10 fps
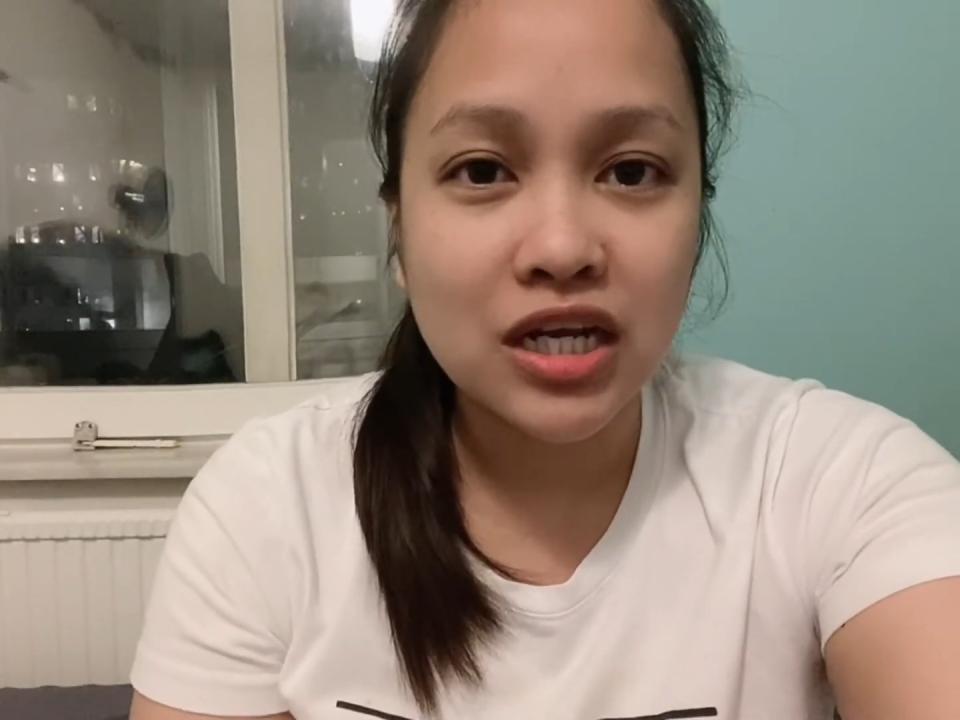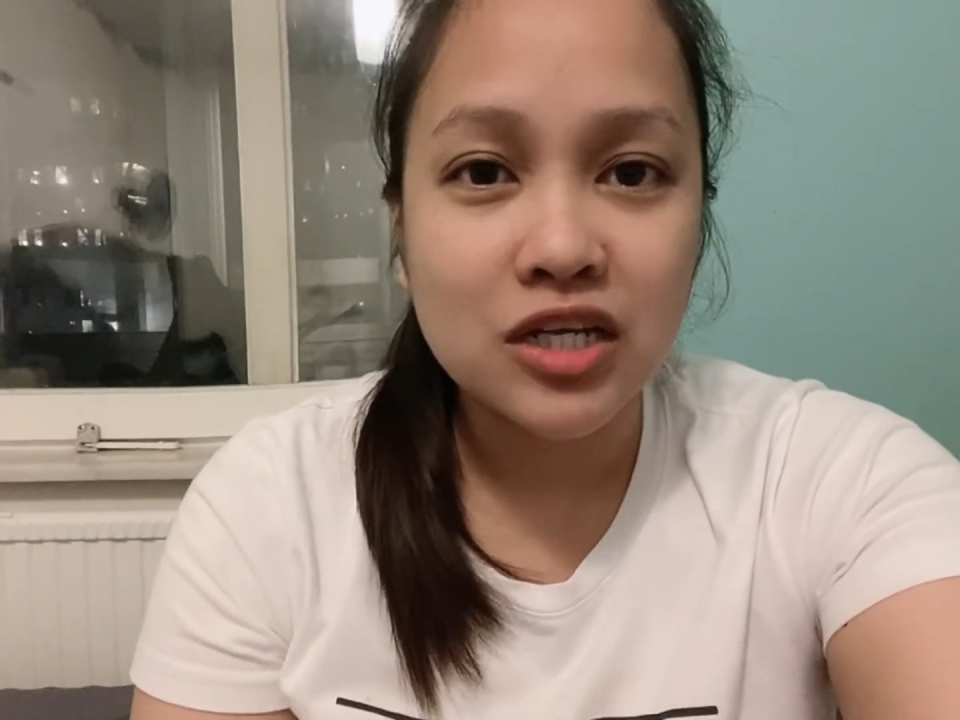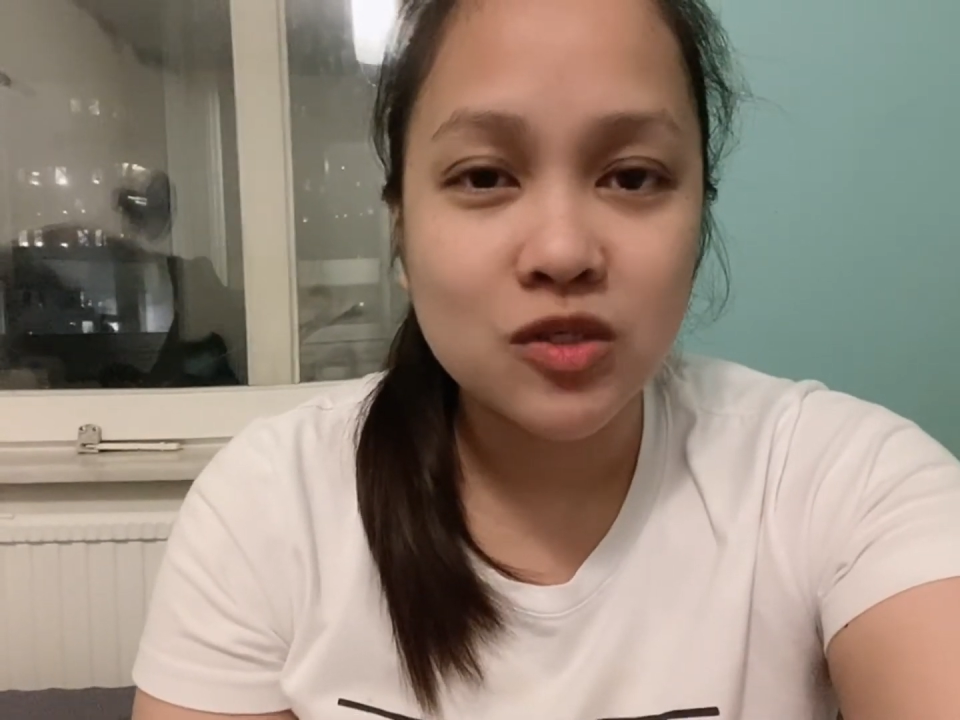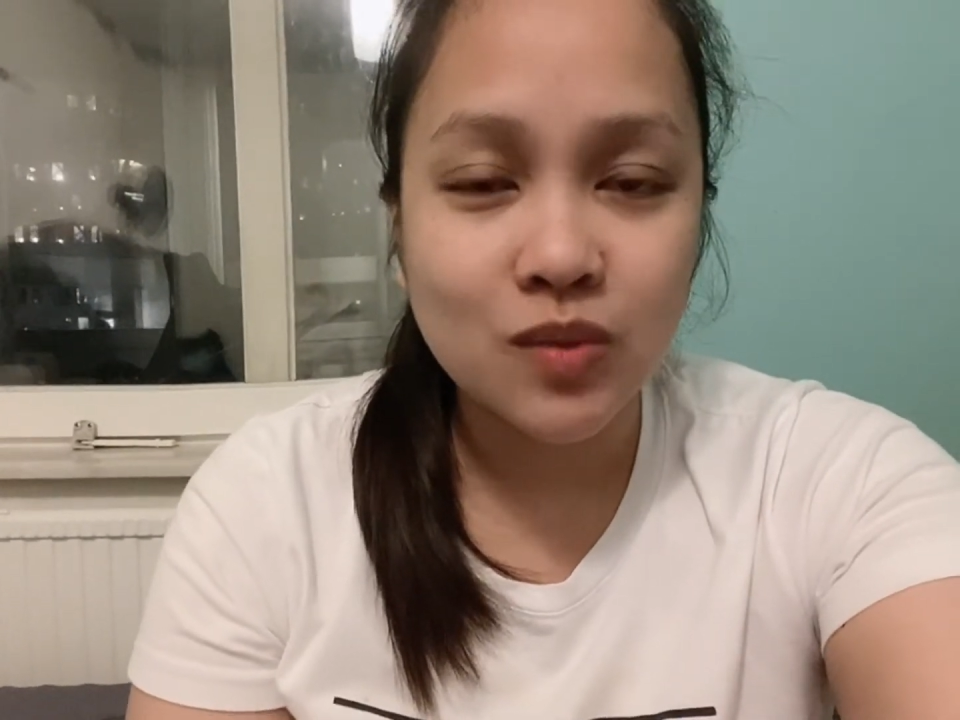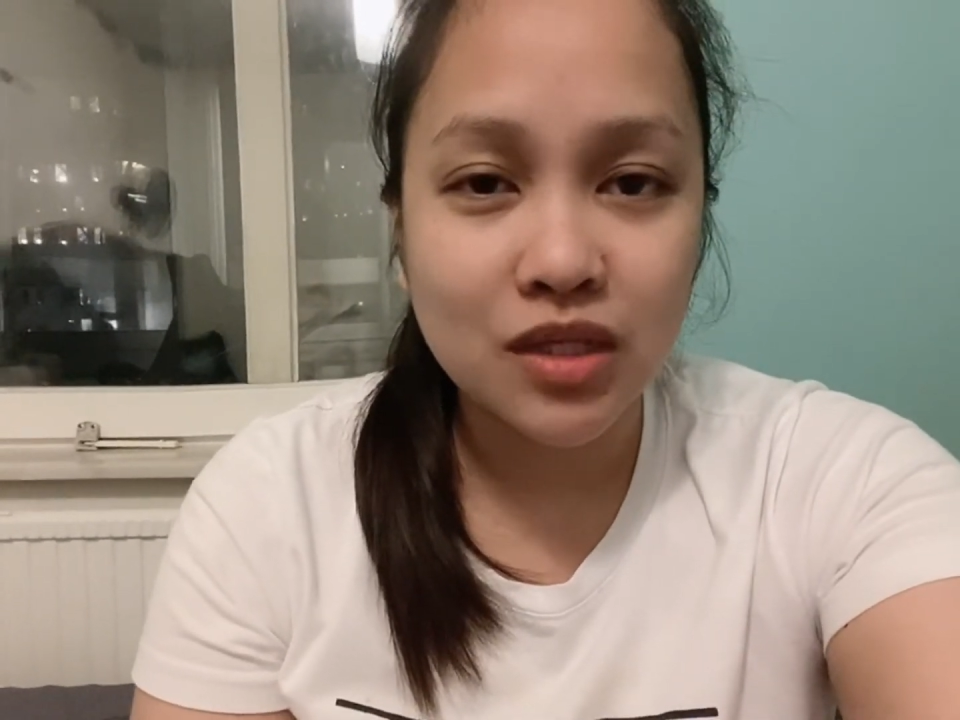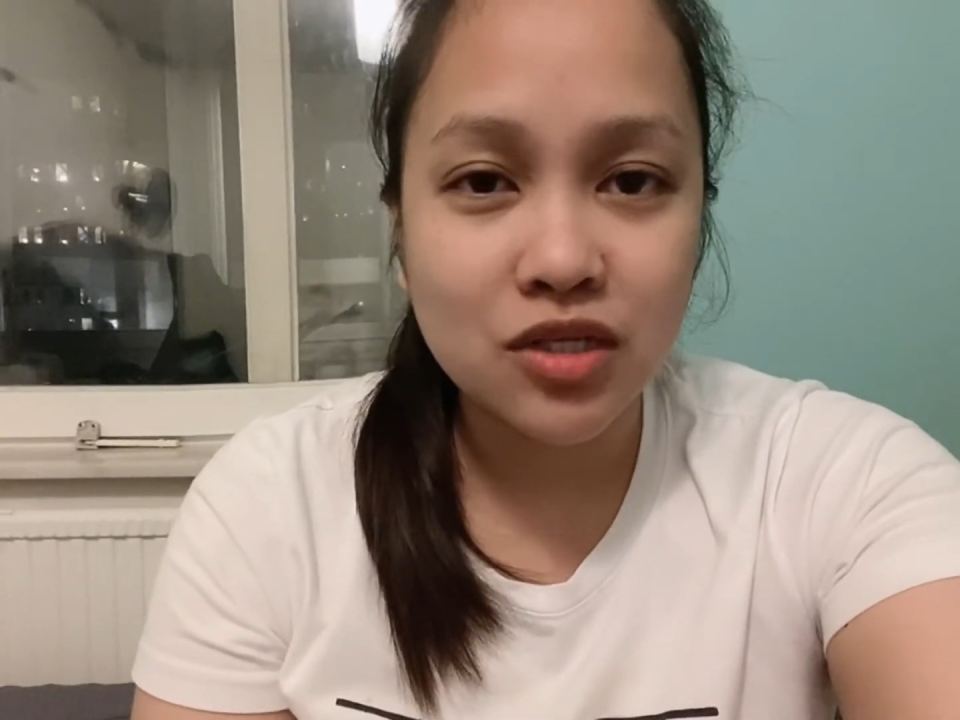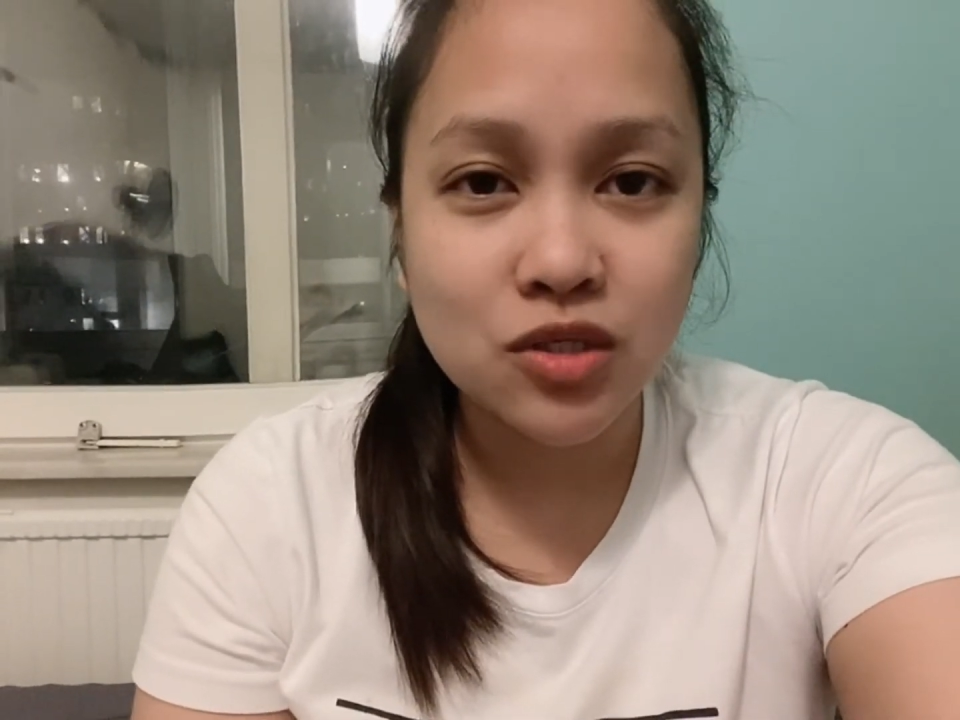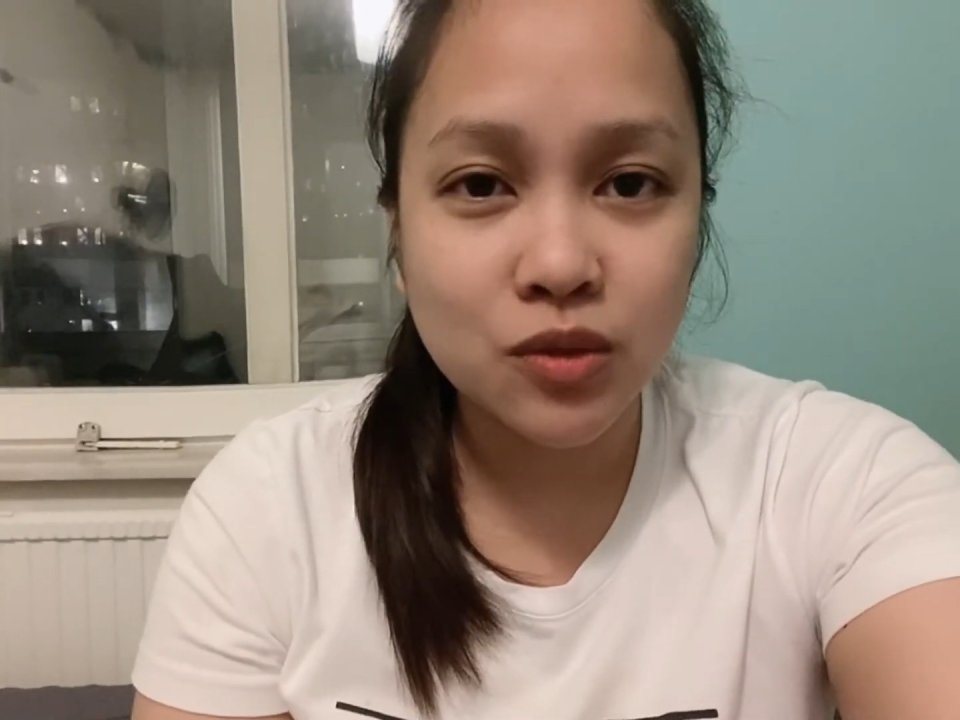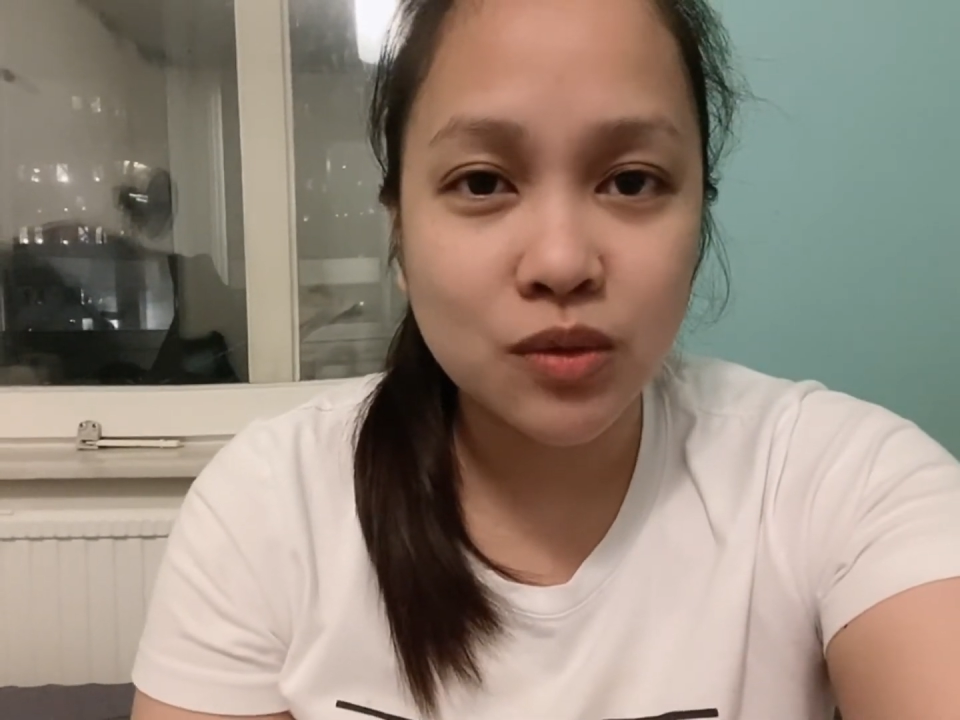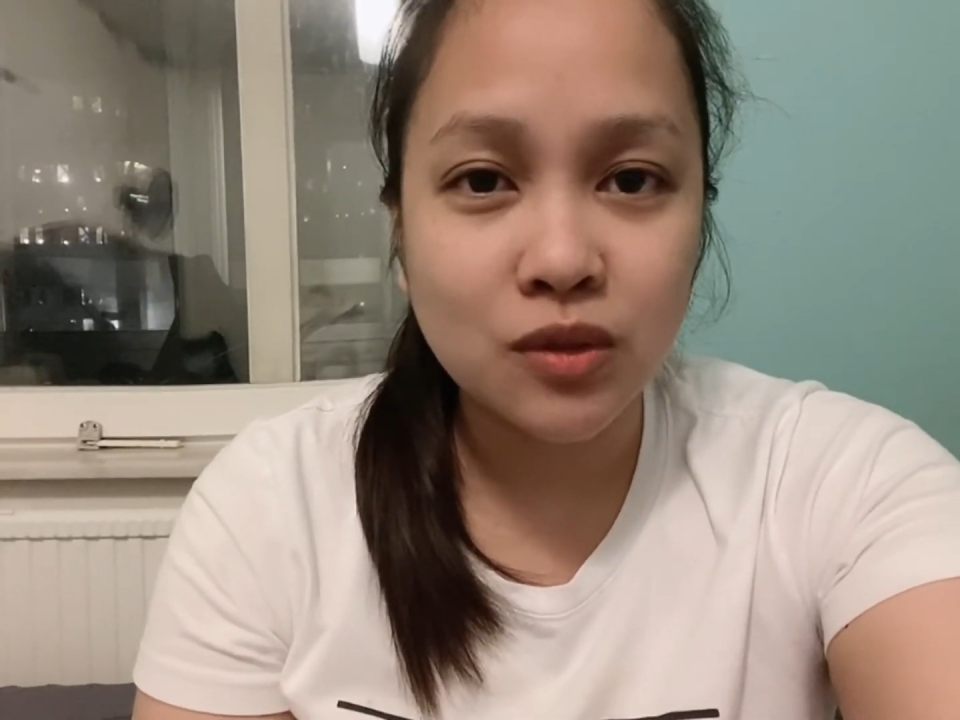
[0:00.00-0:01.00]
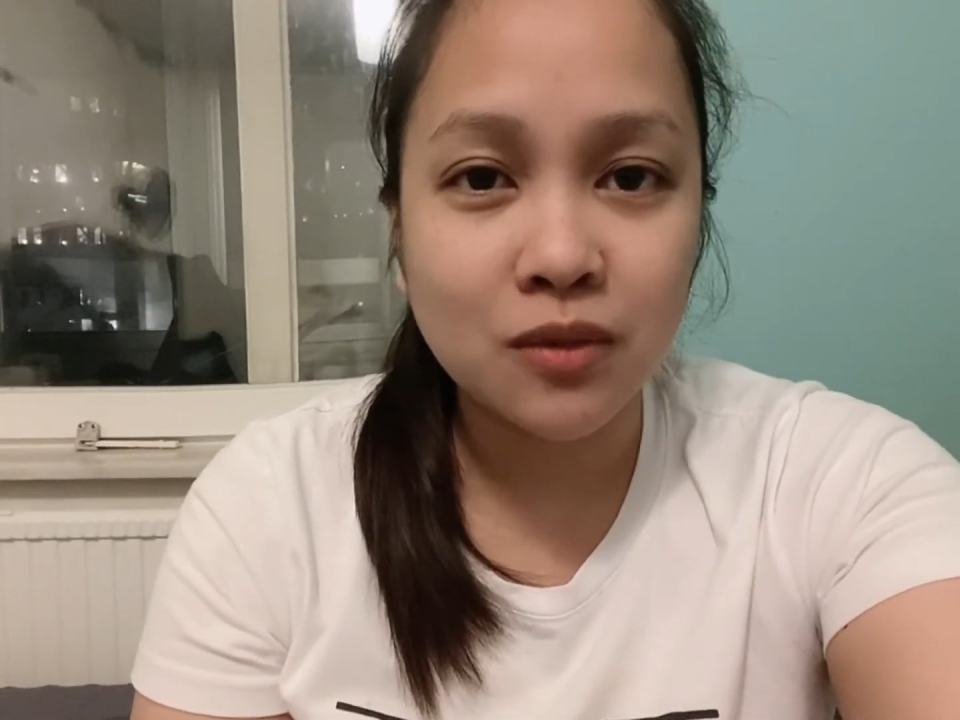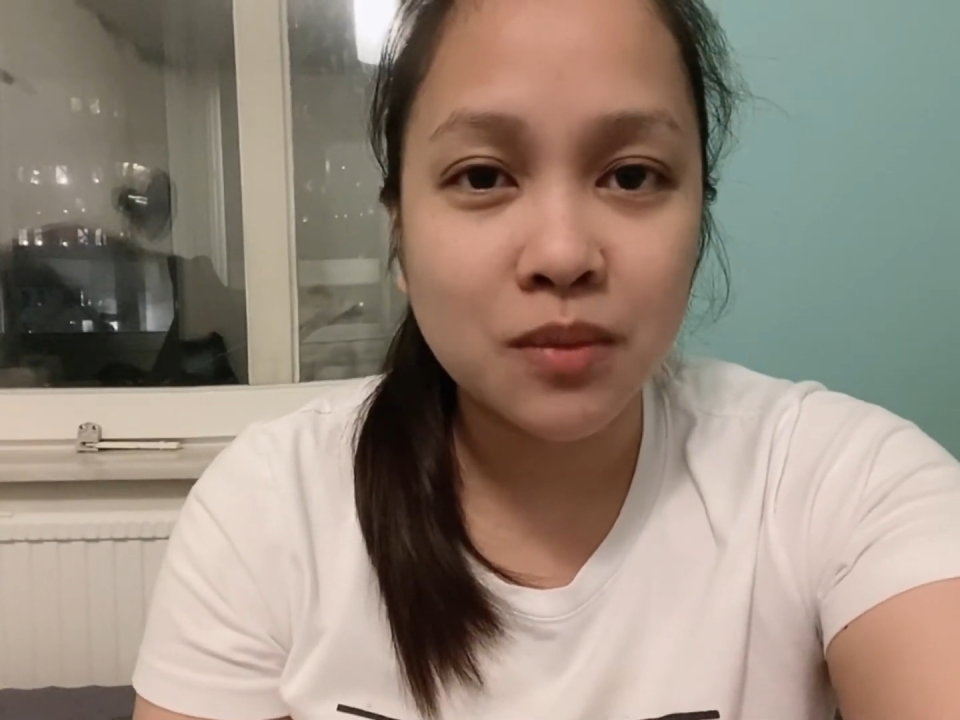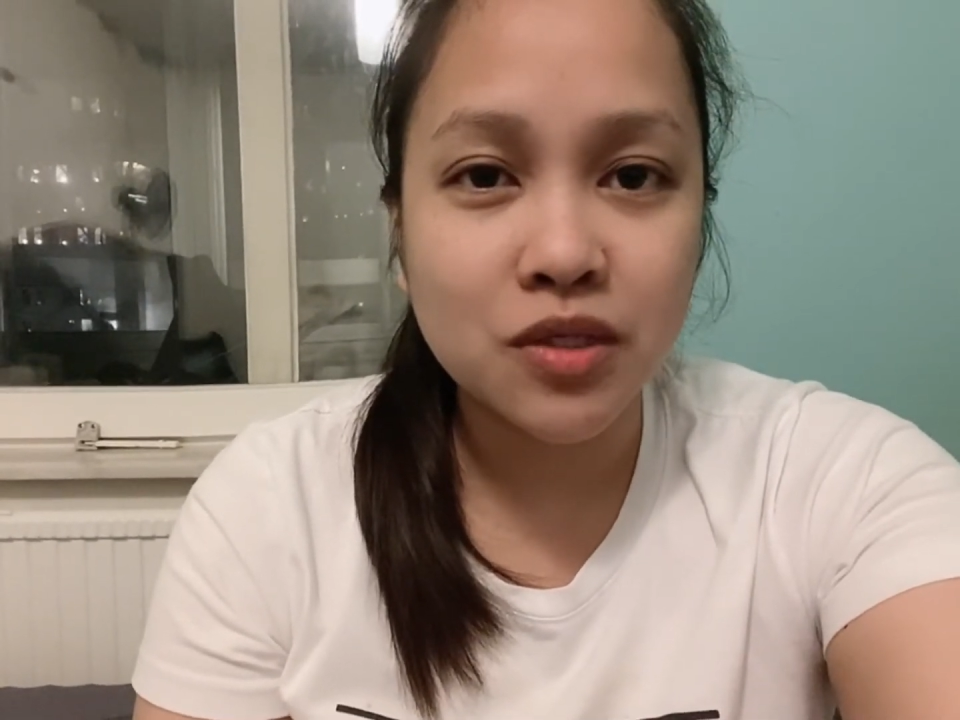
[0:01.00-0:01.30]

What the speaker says: Swedish rule